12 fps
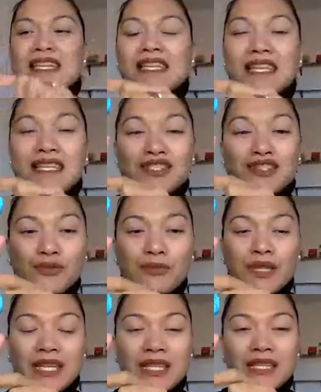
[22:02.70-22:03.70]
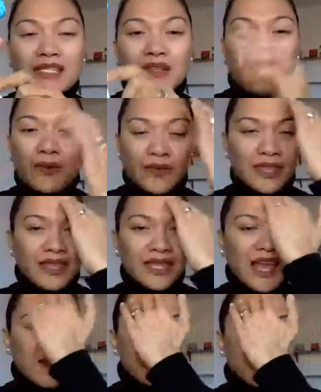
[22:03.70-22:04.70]
it's 2 minutes, so
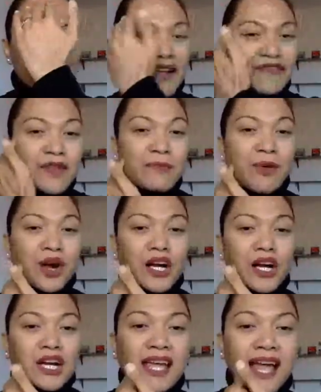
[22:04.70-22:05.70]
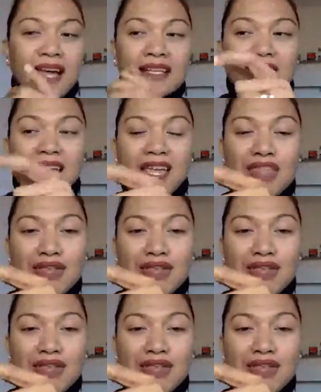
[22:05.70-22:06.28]
every part has a